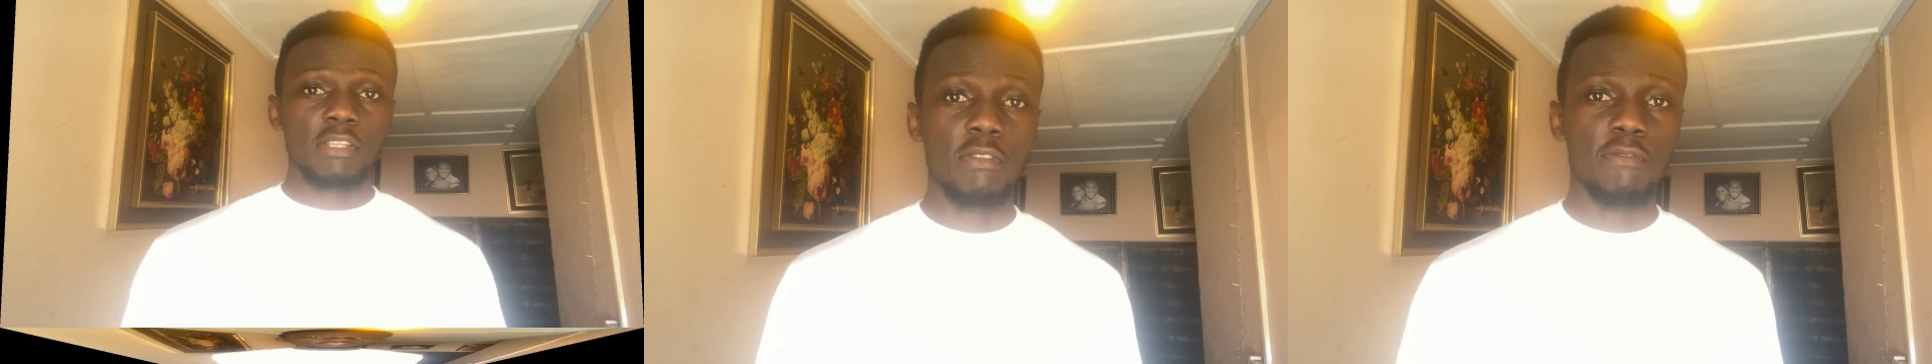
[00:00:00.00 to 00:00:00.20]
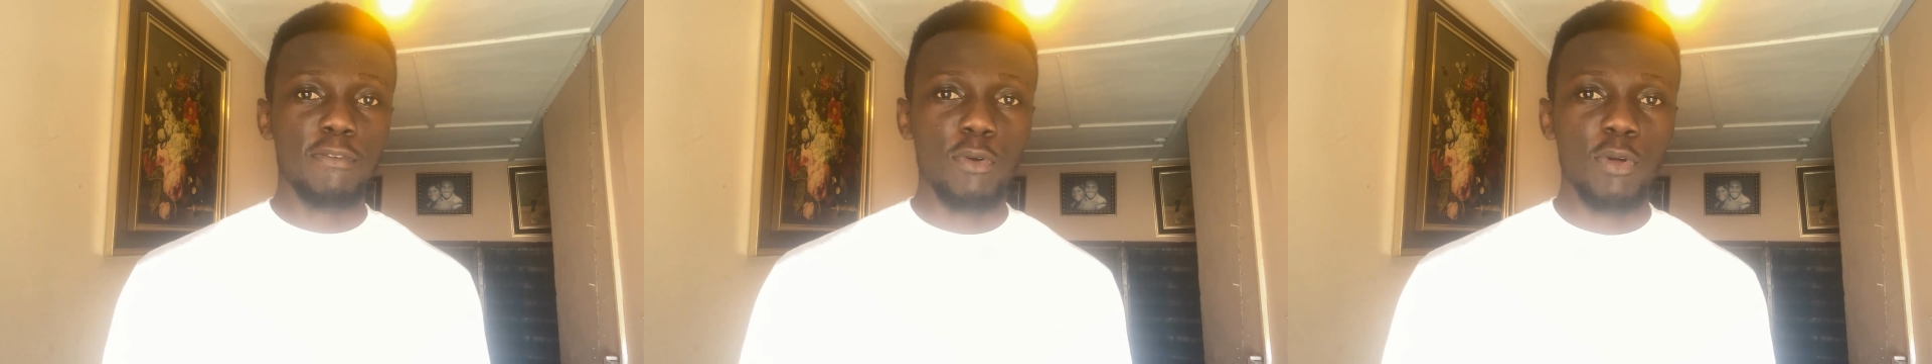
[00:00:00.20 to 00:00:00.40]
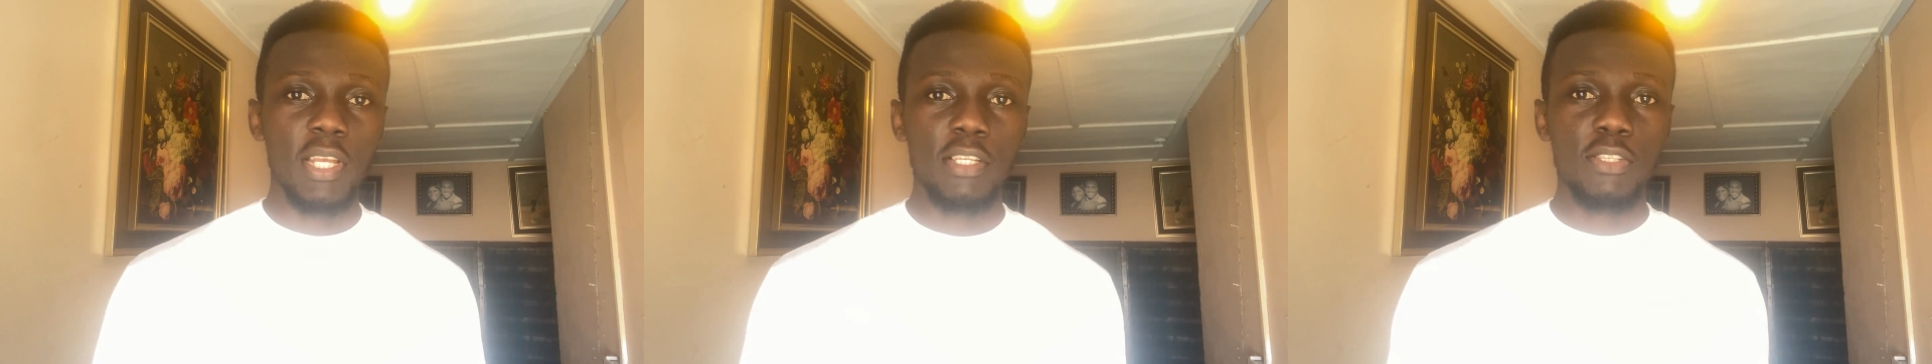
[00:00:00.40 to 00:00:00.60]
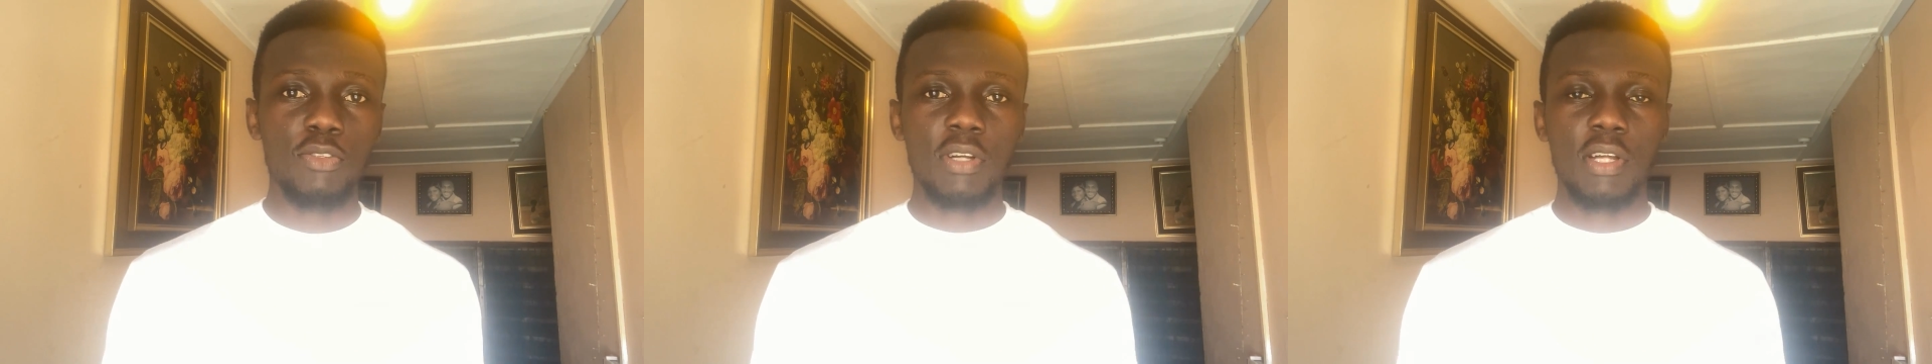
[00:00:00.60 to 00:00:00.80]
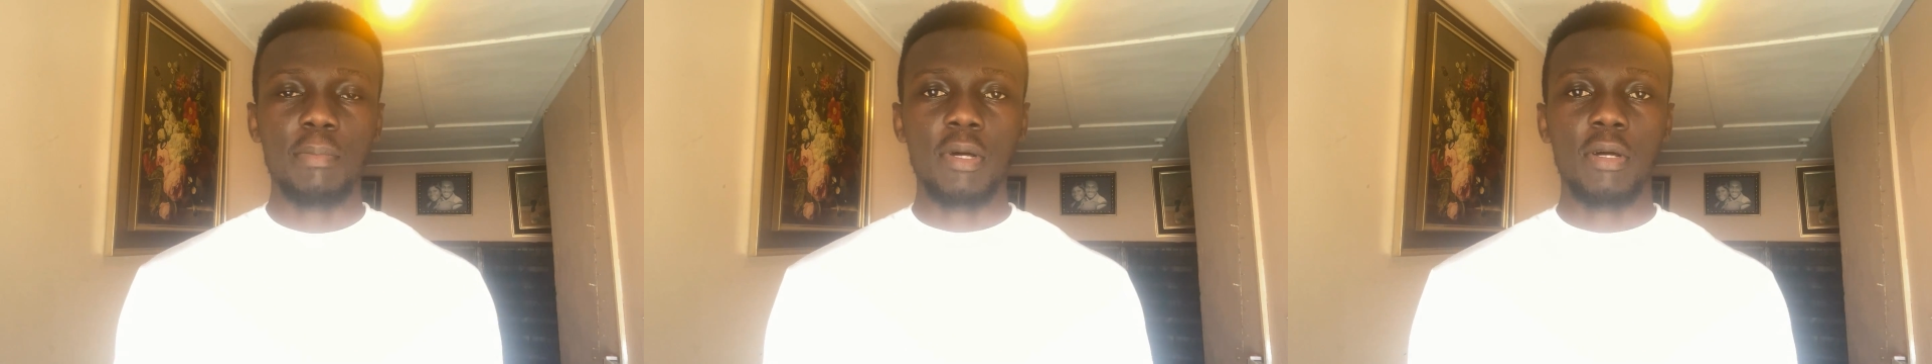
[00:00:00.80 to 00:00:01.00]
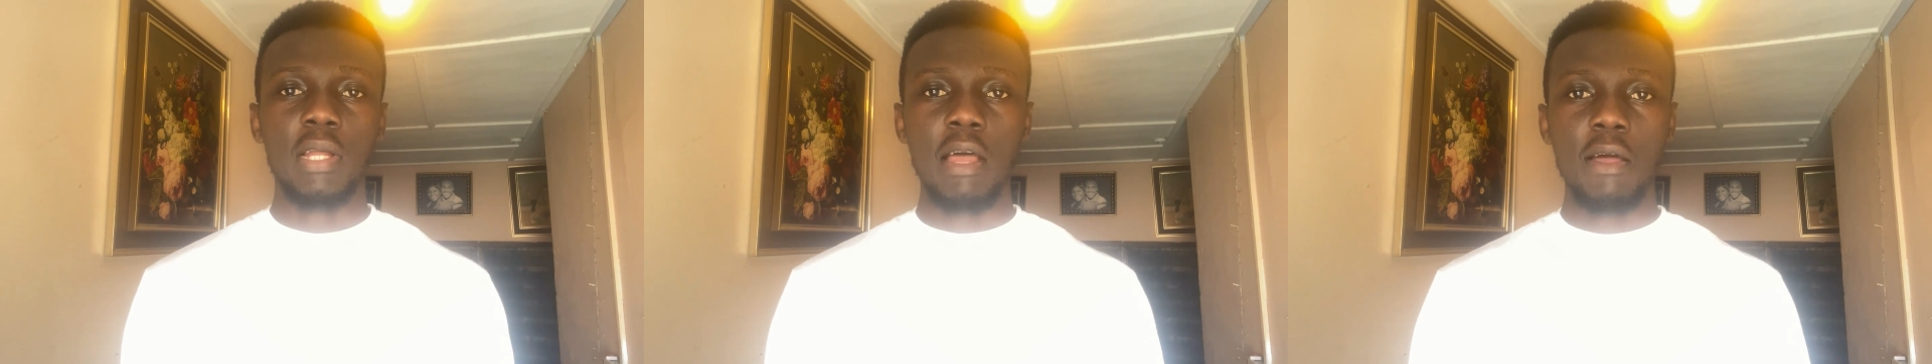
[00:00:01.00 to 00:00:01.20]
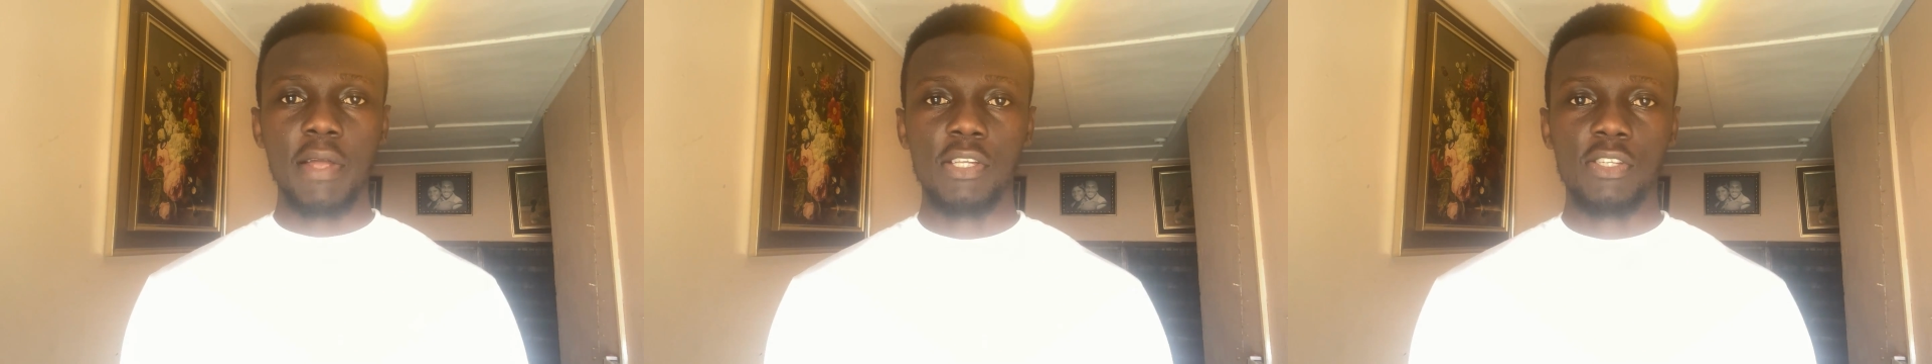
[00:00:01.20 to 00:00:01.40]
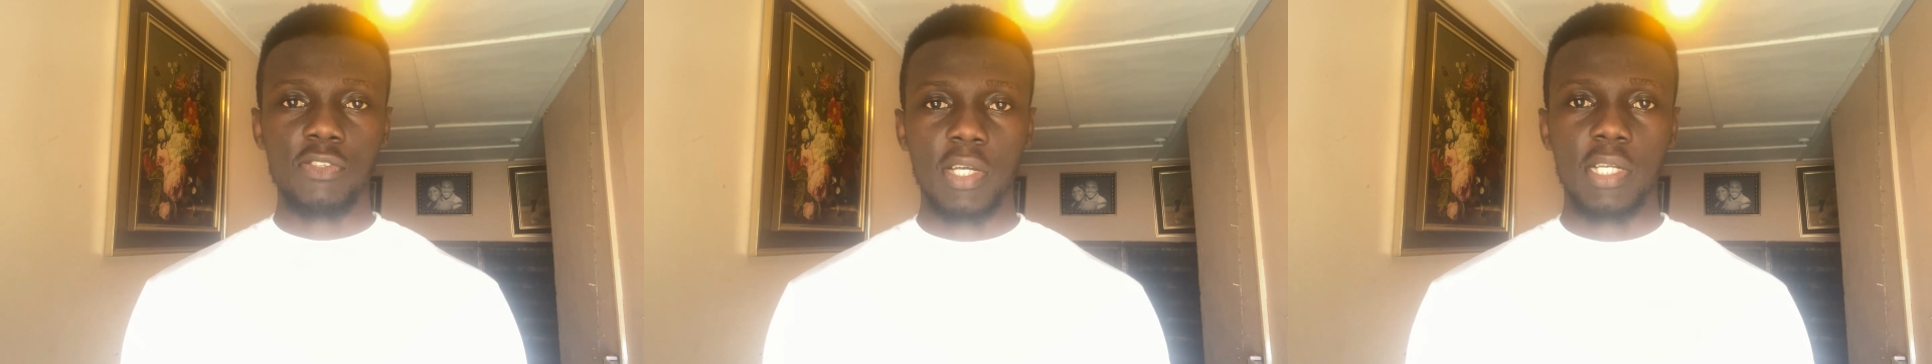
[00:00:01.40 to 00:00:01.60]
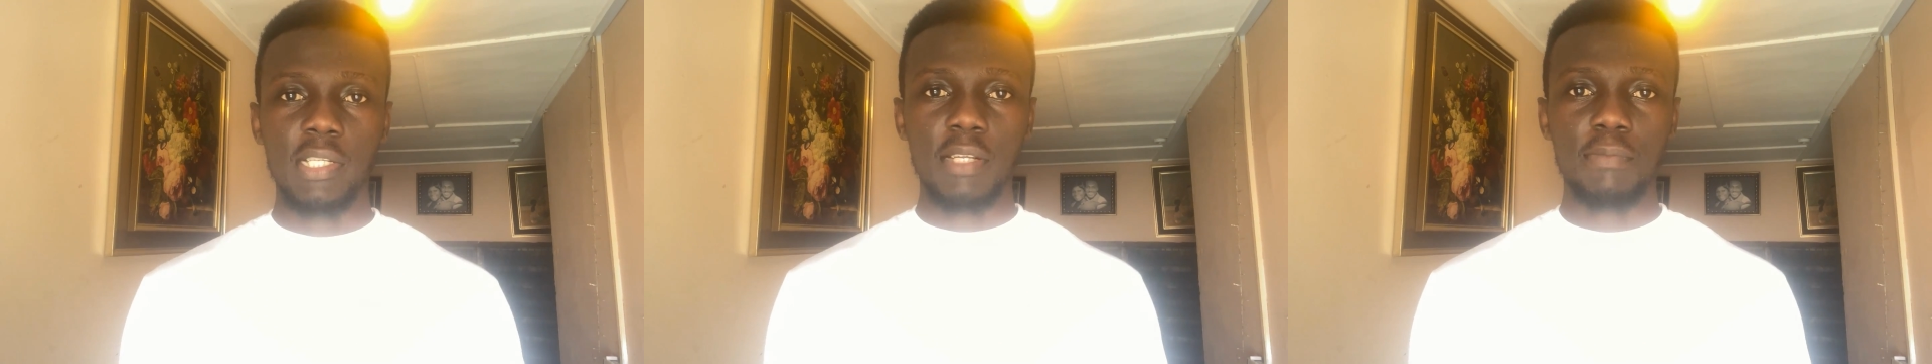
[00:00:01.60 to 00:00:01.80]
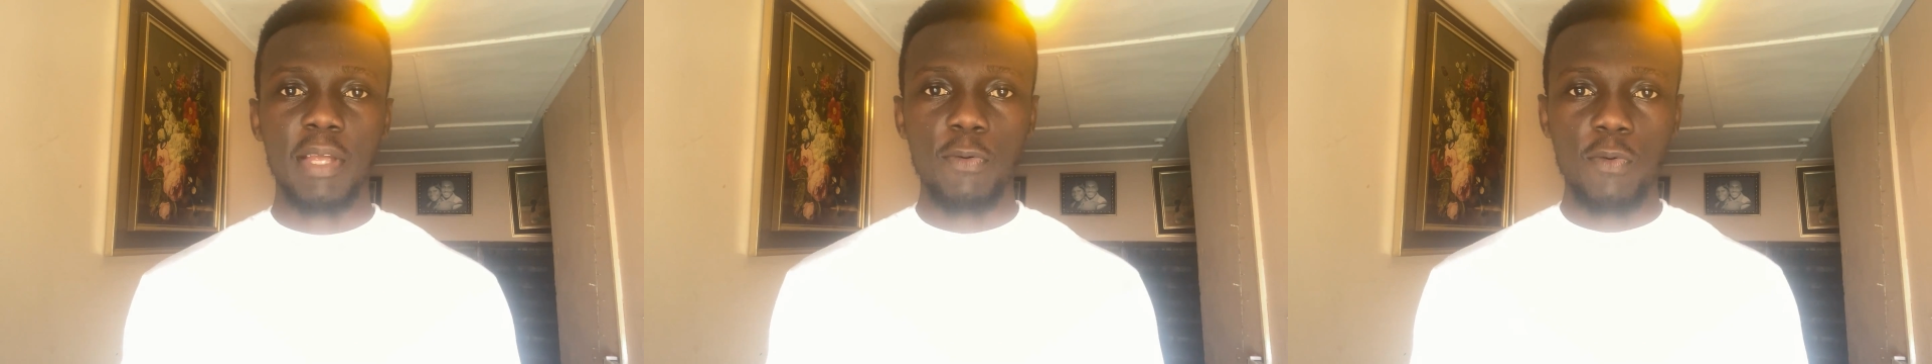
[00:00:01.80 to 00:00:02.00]
of all, let's talk about how I
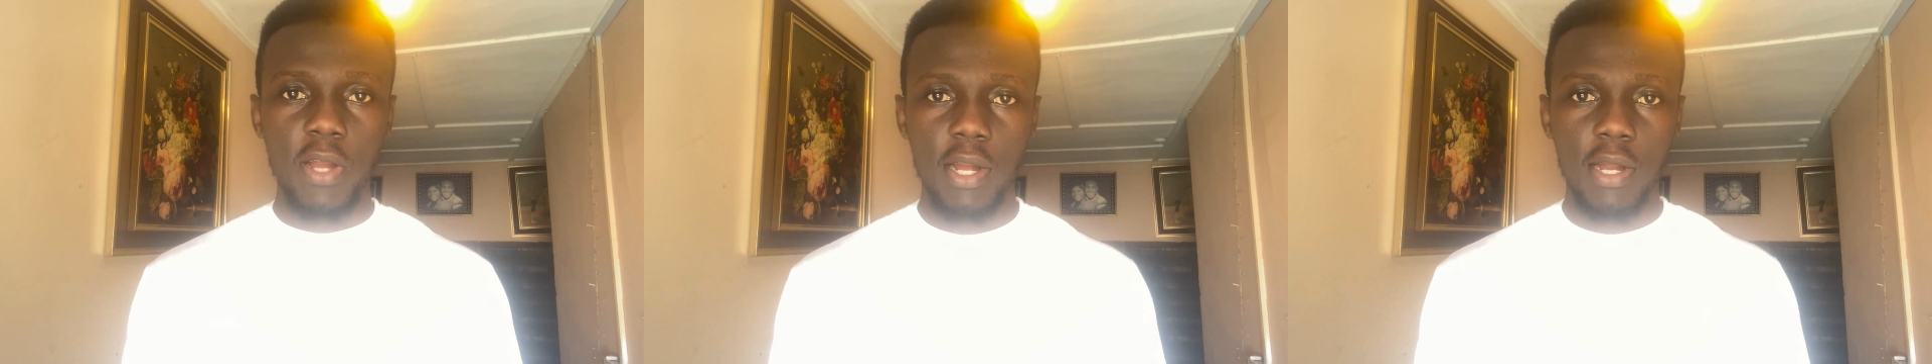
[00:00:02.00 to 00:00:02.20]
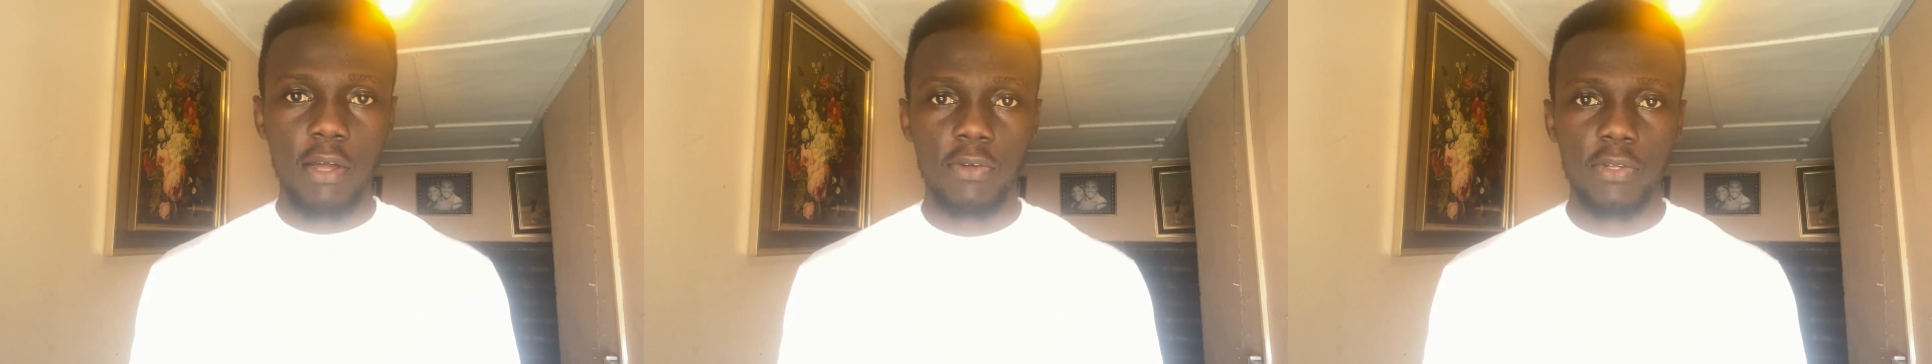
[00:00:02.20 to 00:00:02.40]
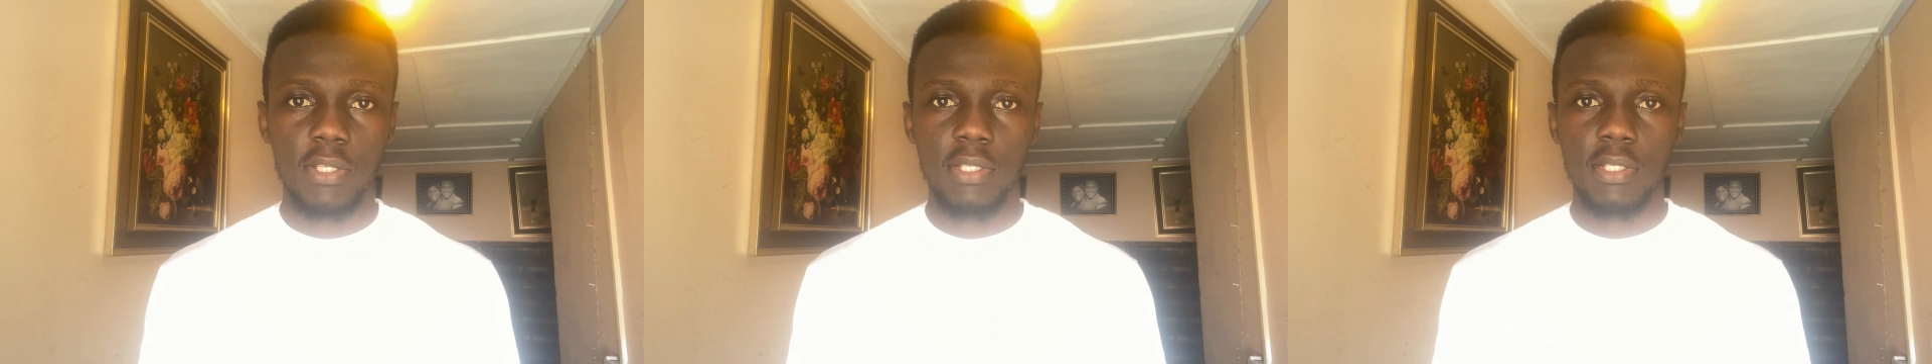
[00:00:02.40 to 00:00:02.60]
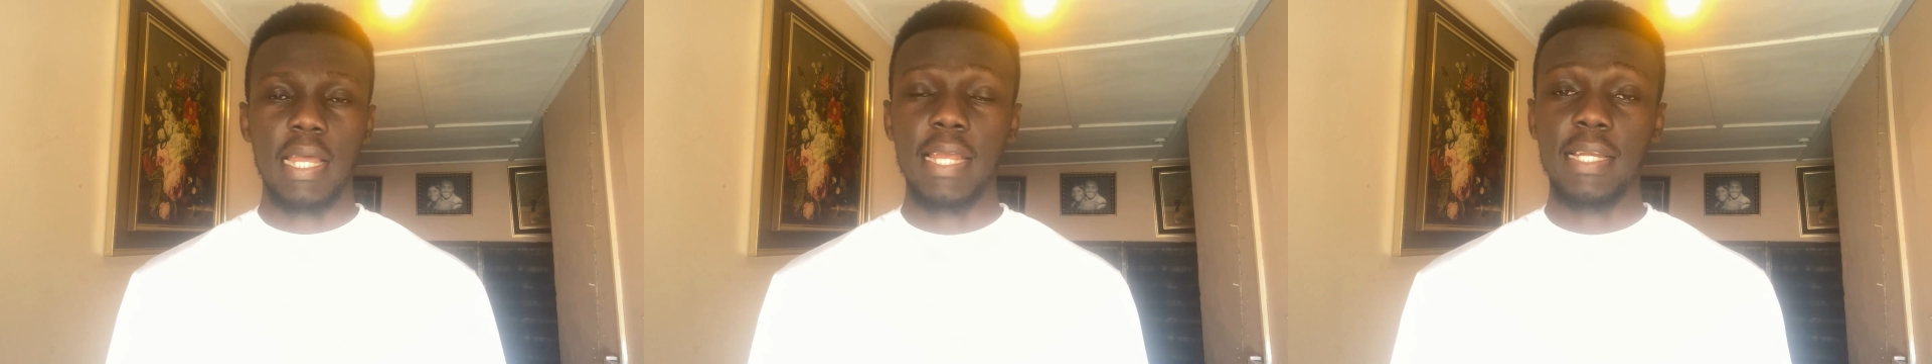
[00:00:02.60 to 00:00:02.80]
structured my workouts. I